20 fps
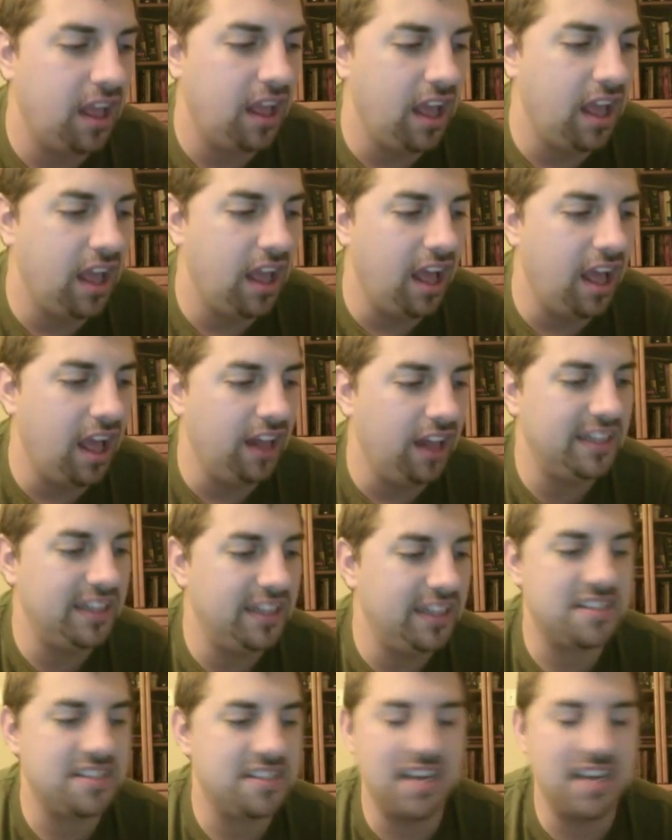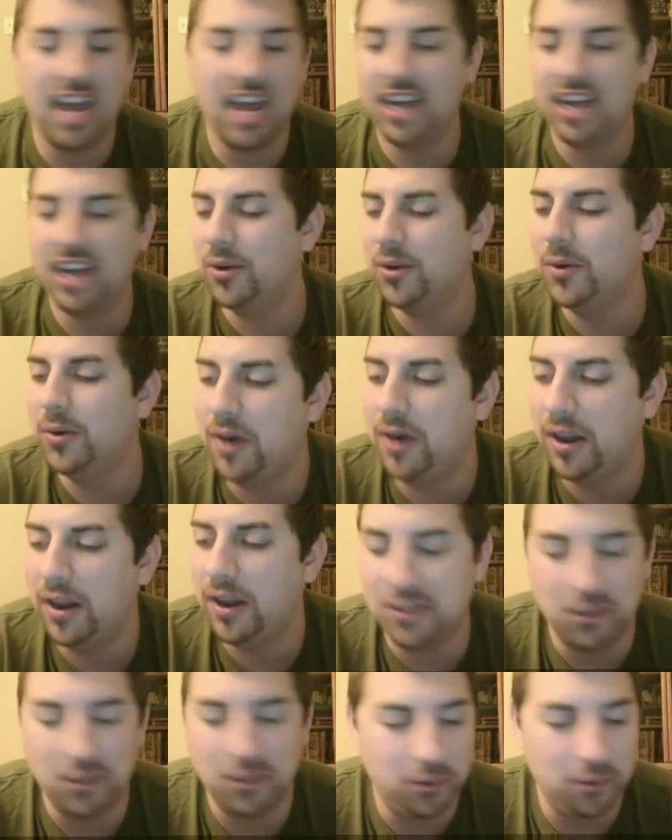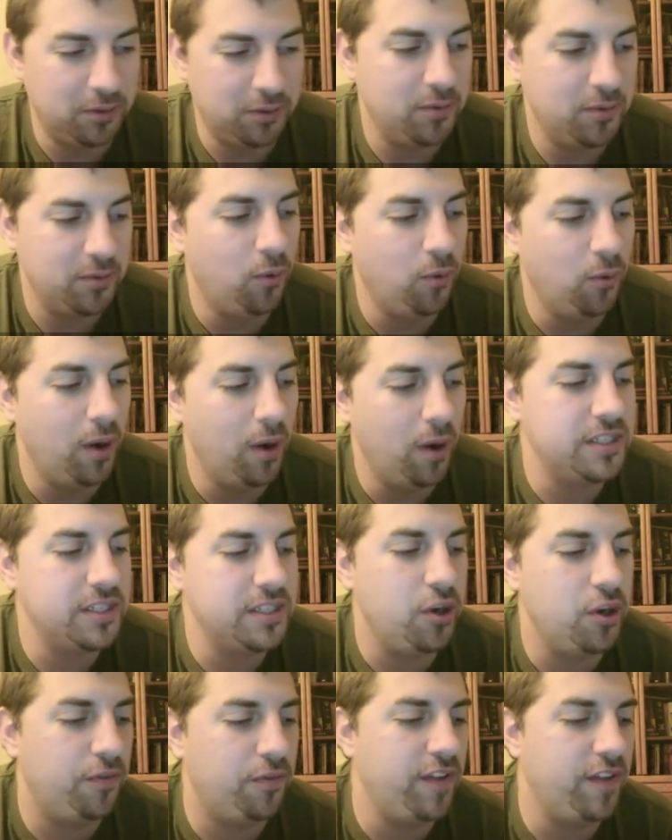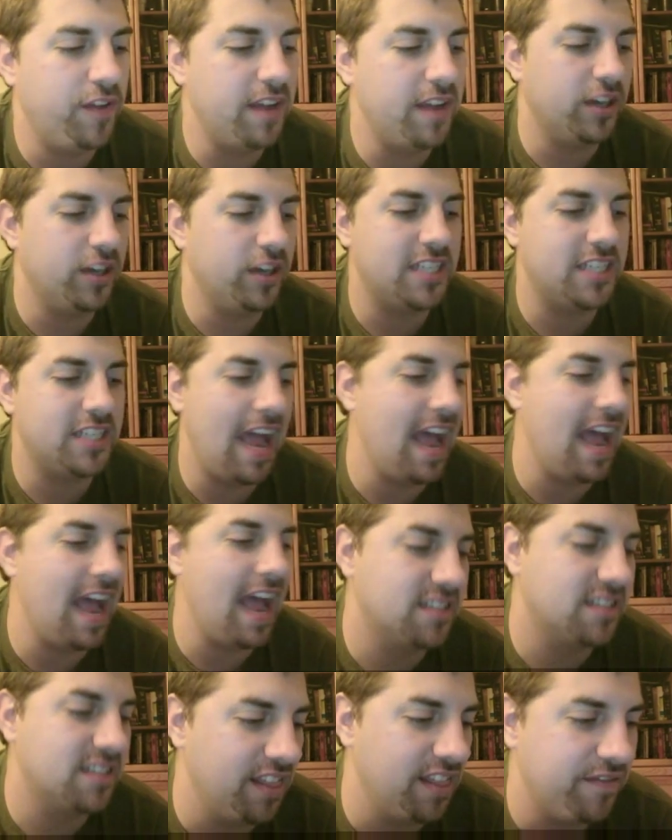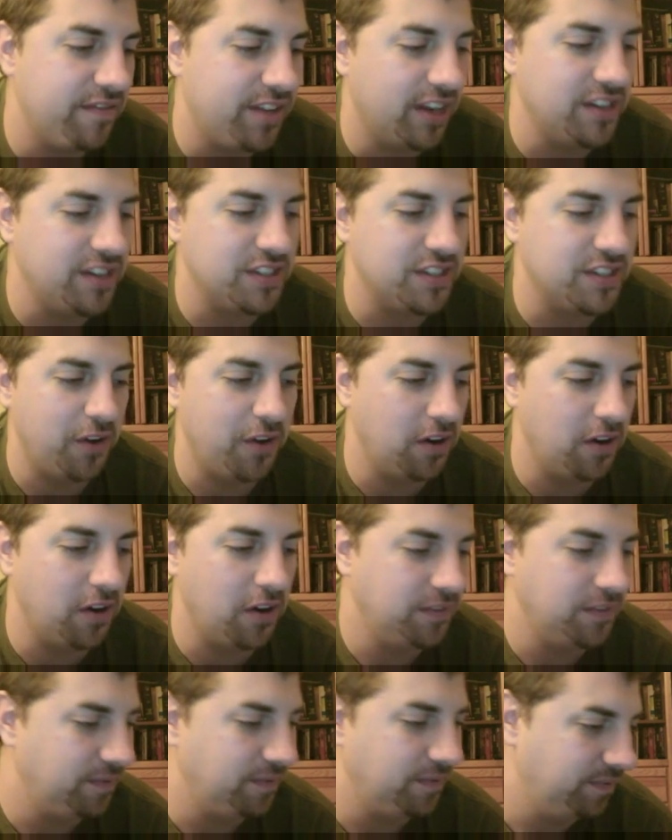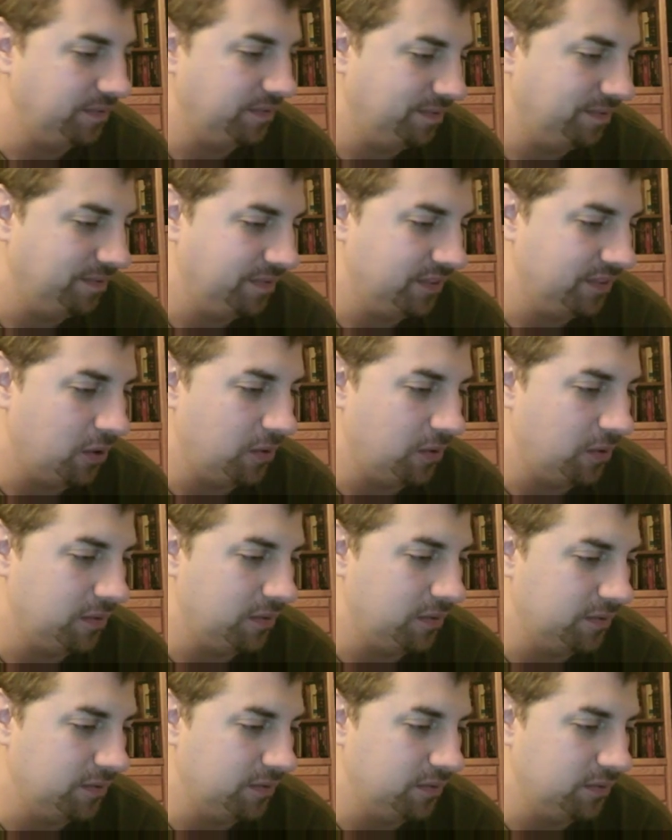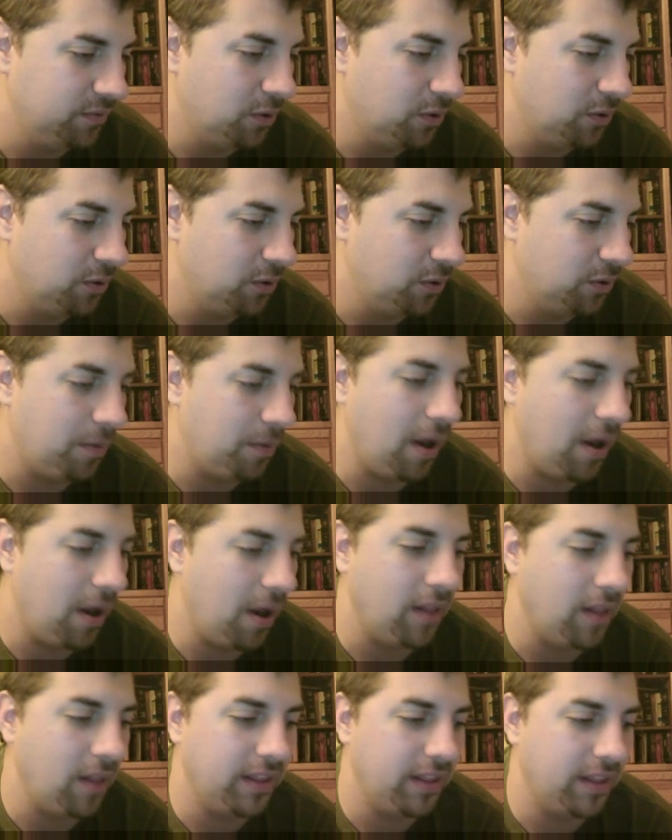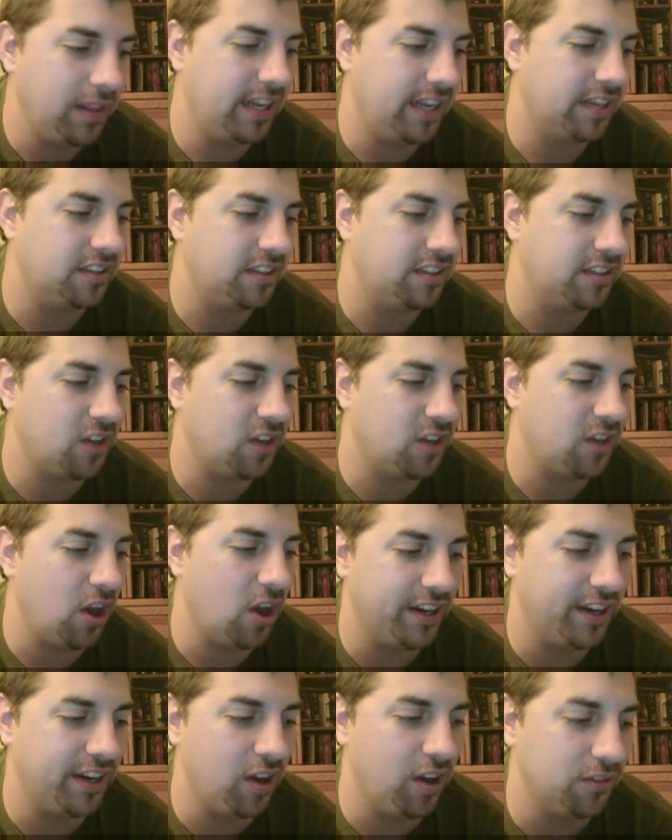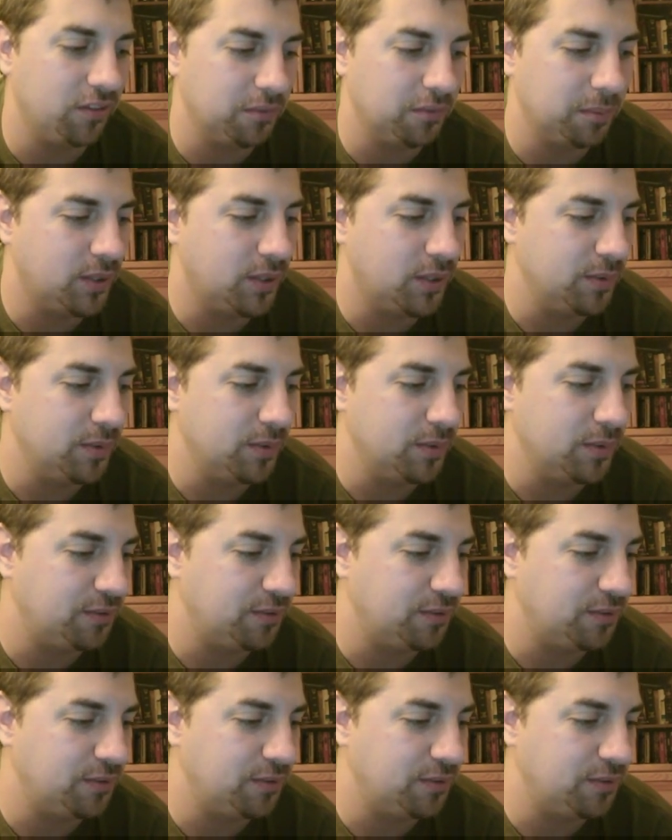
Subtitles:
Let's not go in chronological order. What was your favorite task that they've done so far? We'll probably get to talking to all of them, but which one was your favorite?